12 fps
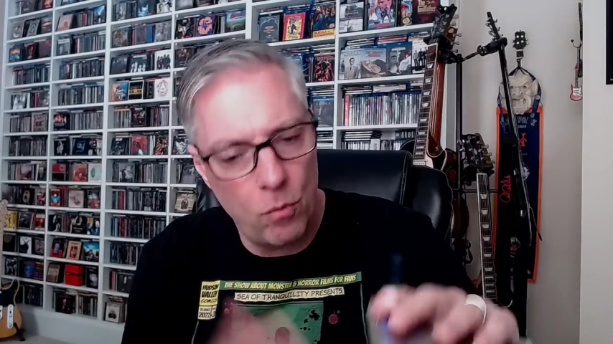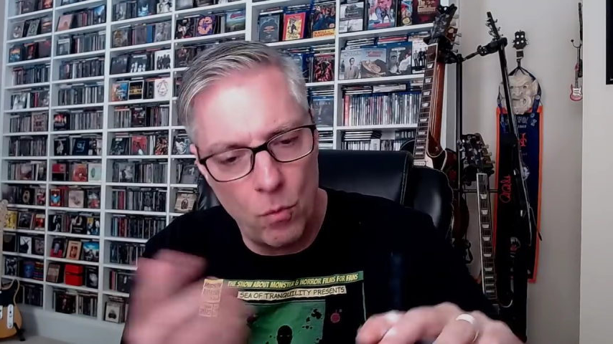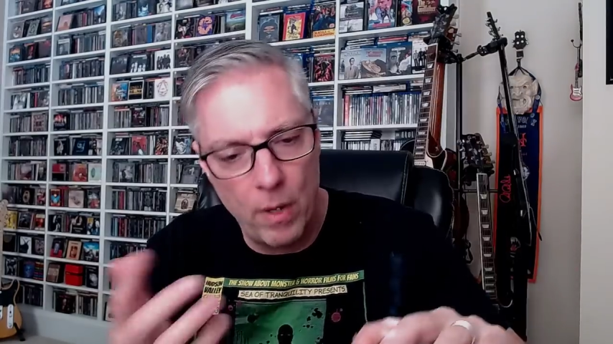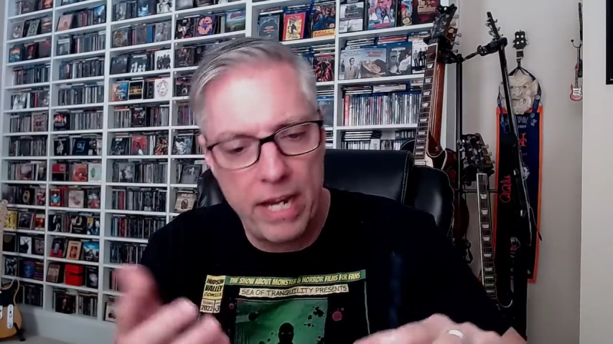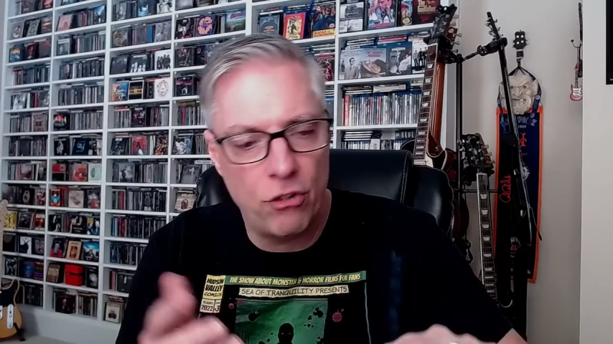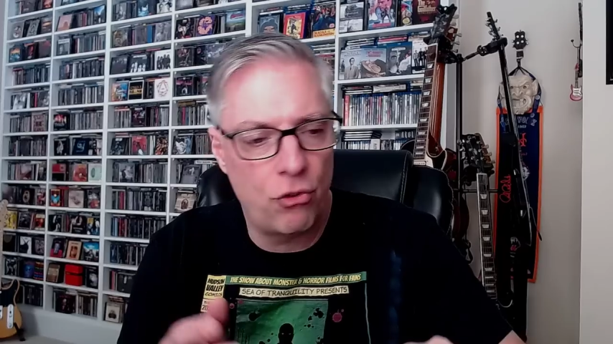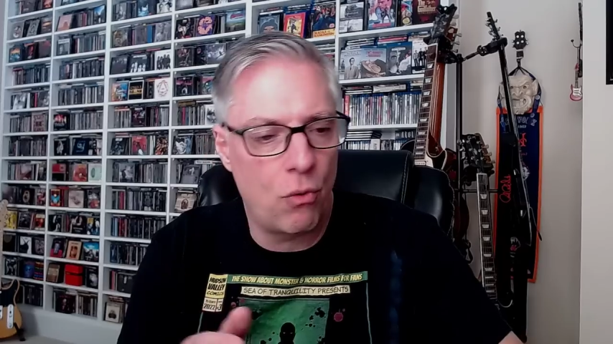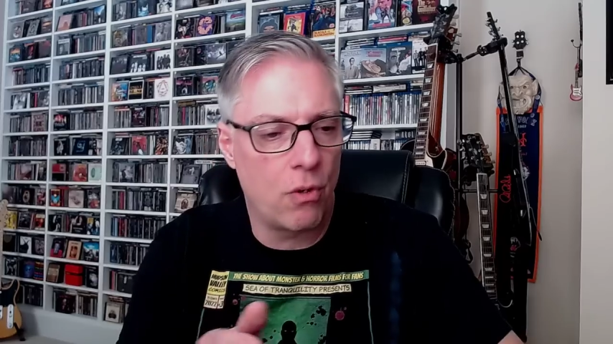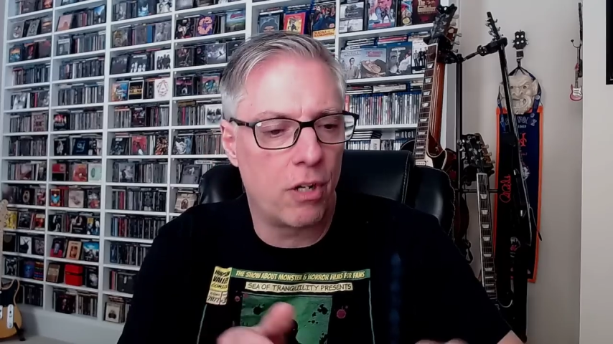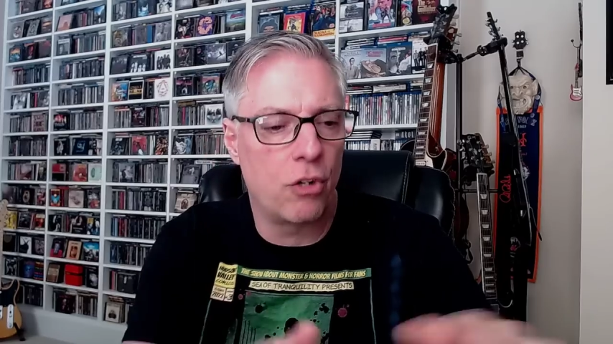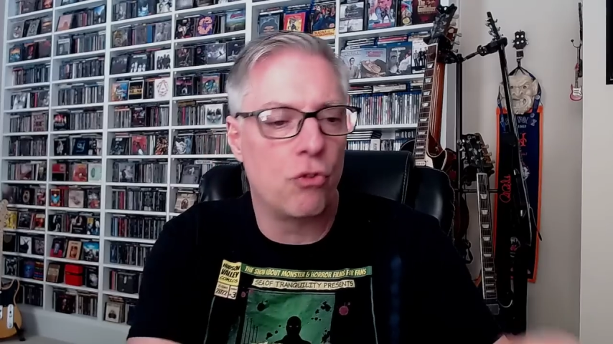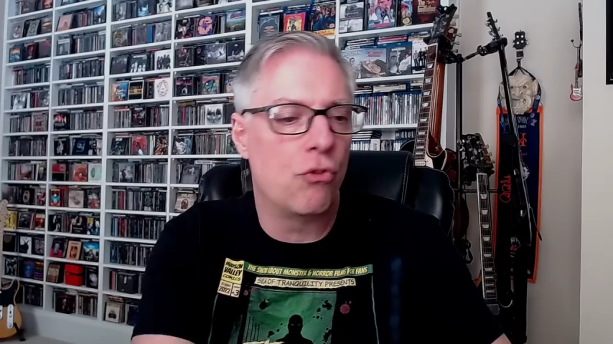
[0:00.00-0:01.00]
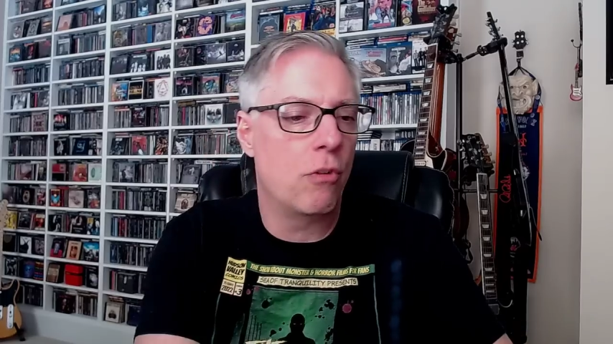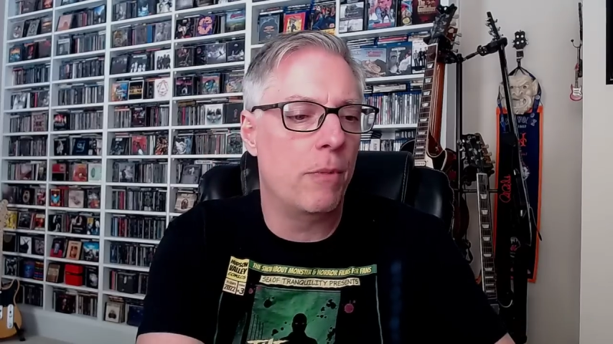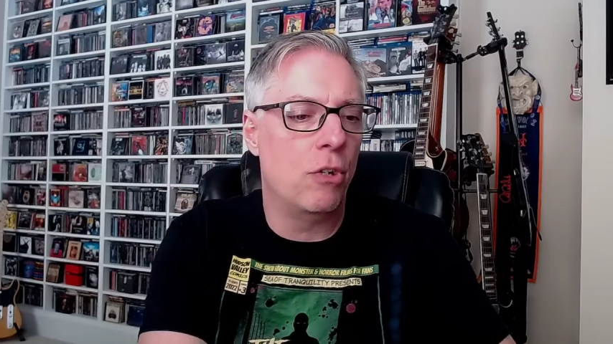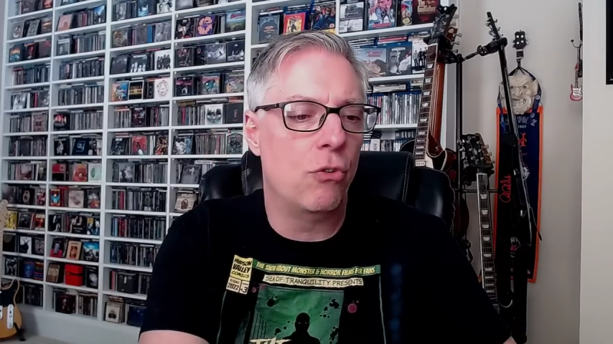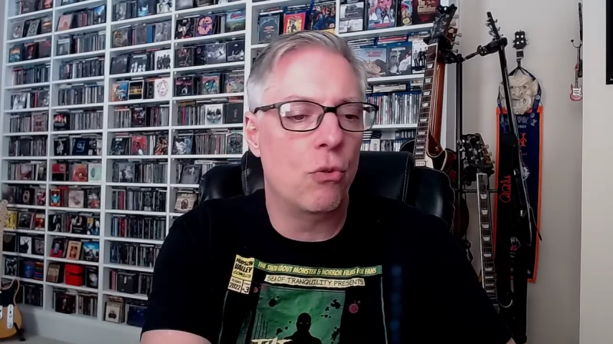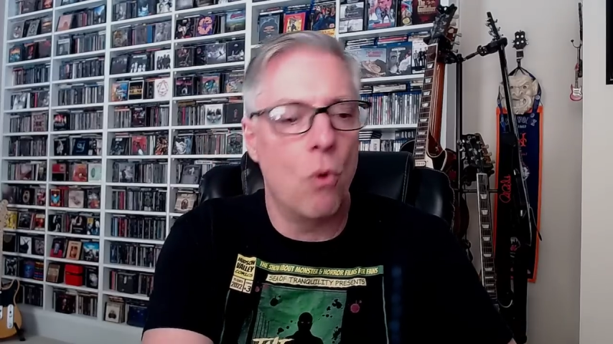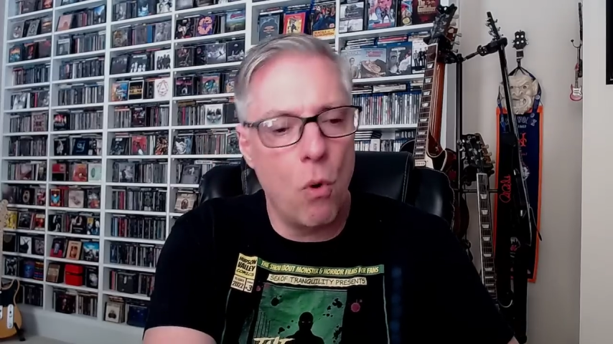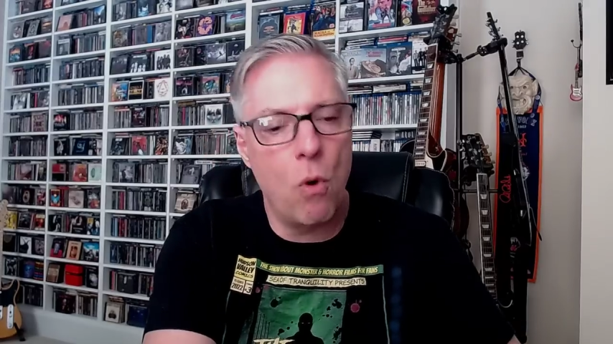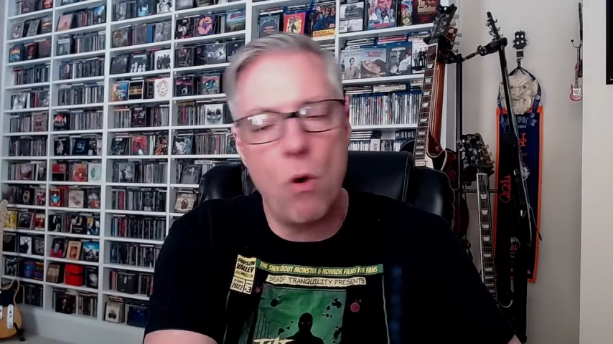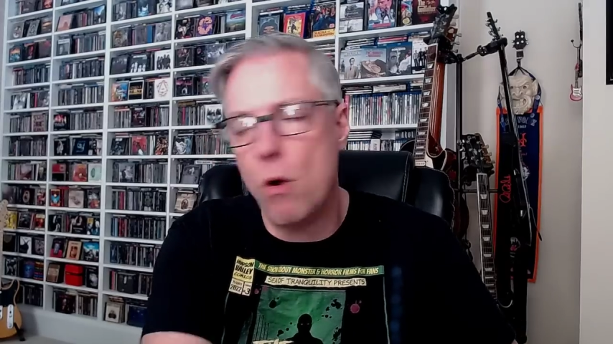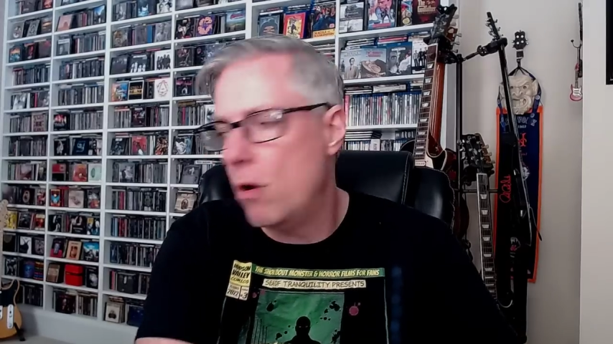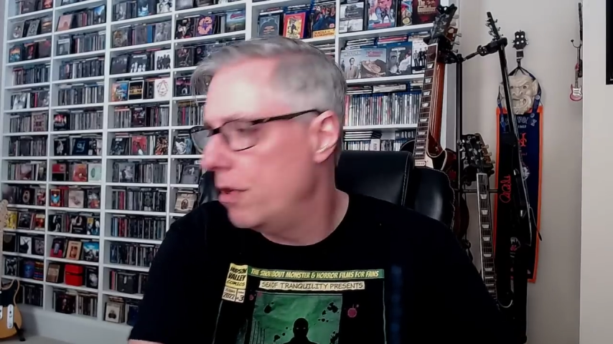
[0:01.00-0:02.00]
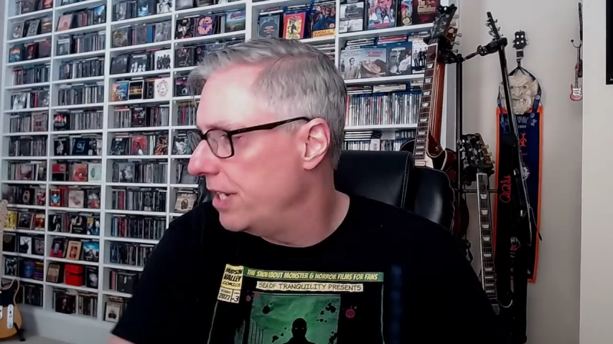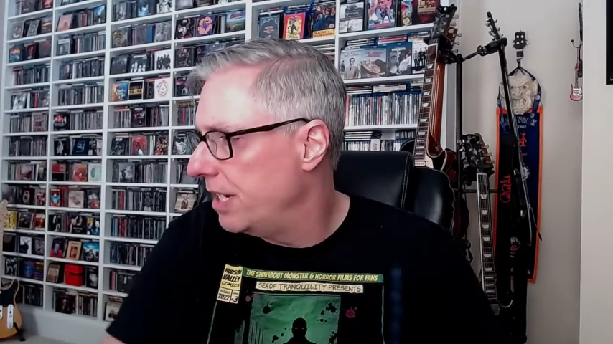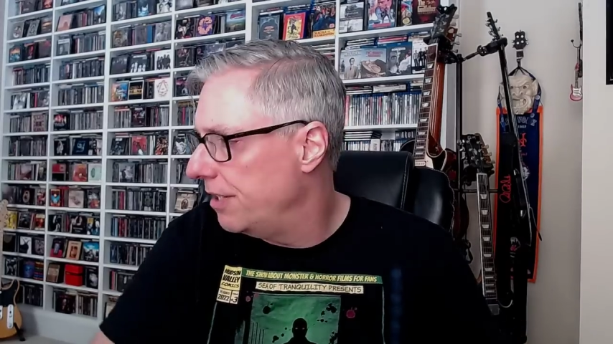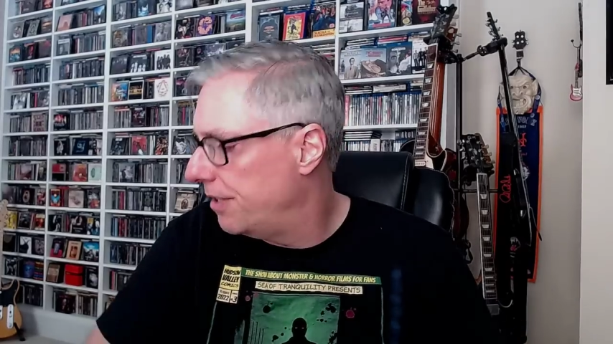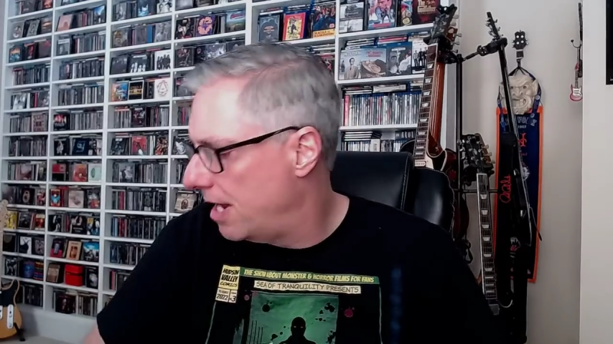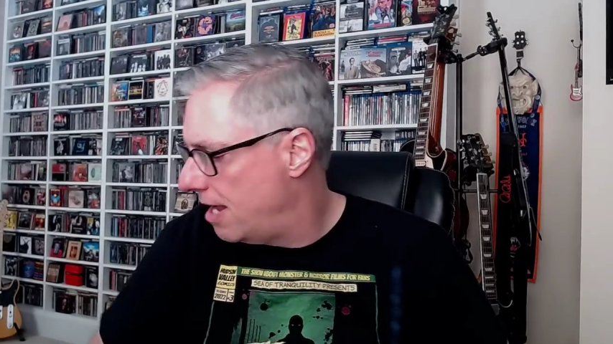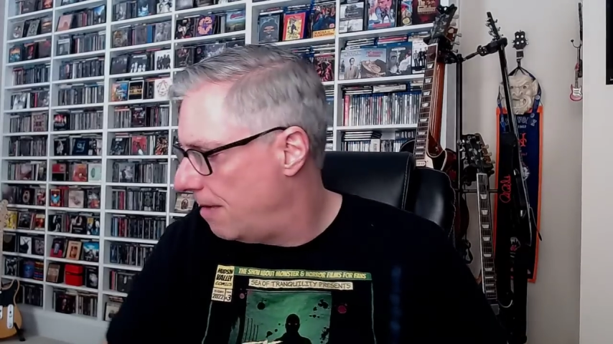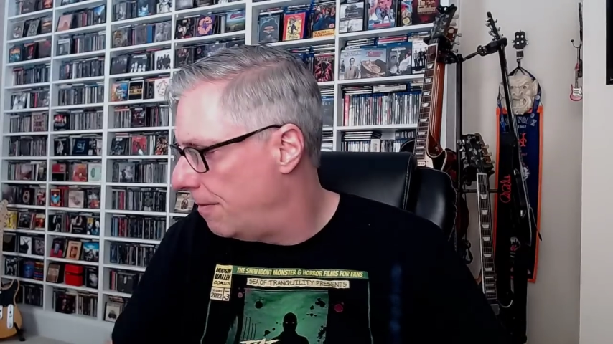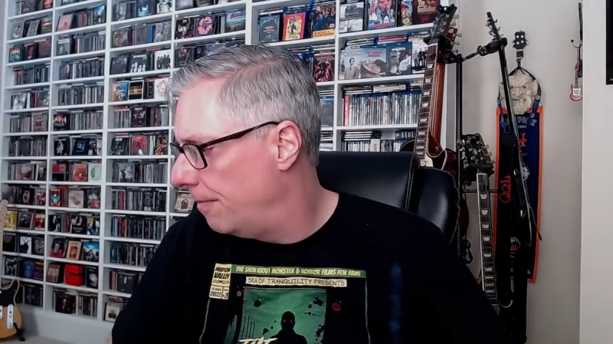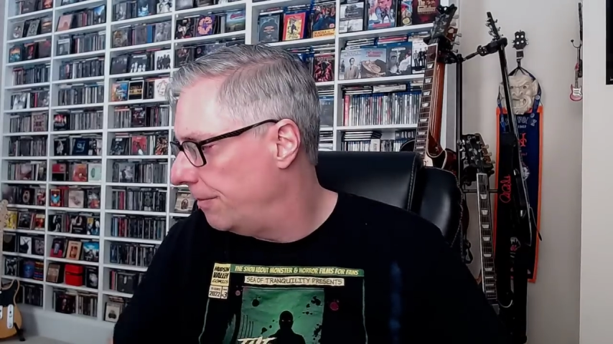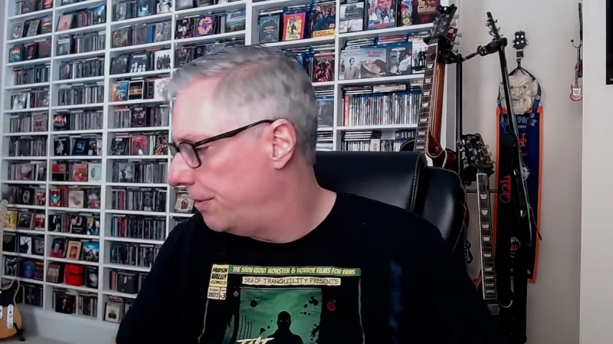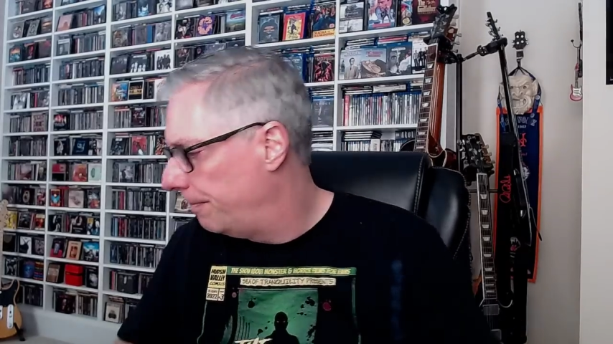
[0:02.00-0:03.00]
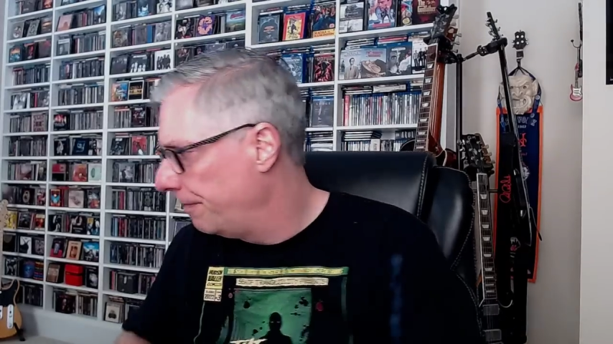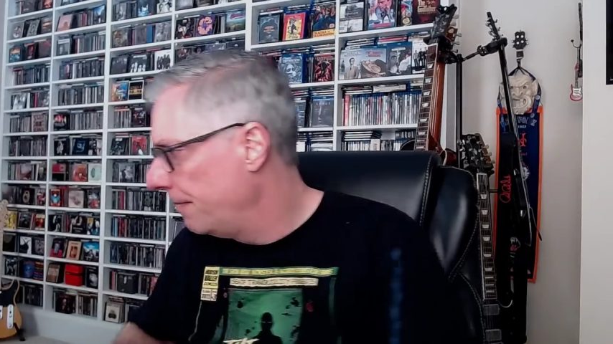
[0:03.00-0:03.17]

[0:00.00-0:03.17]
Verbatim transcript: Wayne Shorter contributed to all these albums.